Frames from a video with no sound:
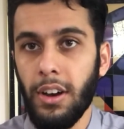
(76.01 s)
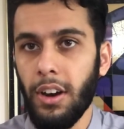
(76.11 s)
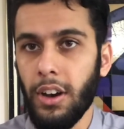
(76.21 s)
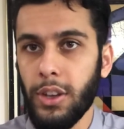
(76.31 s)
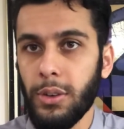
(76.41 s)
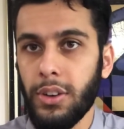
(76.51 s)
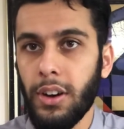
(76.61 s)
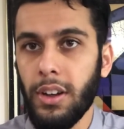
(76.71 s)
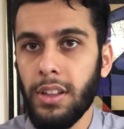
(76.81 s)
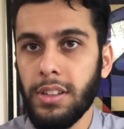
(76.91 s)
audio
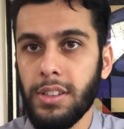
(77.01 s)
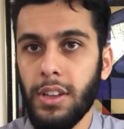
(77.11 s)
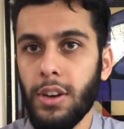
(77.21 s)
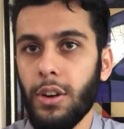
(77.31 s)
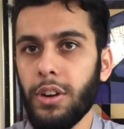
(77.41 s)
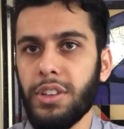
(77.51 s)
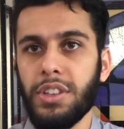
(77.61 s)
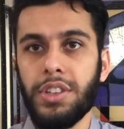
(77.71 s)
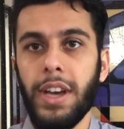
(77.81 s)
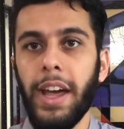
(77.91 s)
calls, or
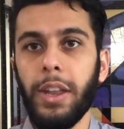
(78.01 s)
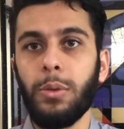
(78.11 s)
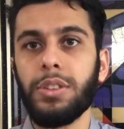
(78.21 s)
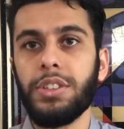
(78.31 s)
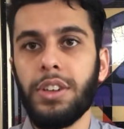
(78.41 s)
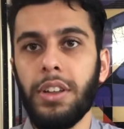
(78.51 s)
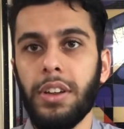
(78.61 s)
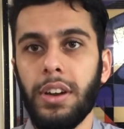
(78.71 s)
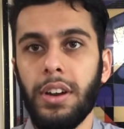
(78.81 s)
just chatting with each other.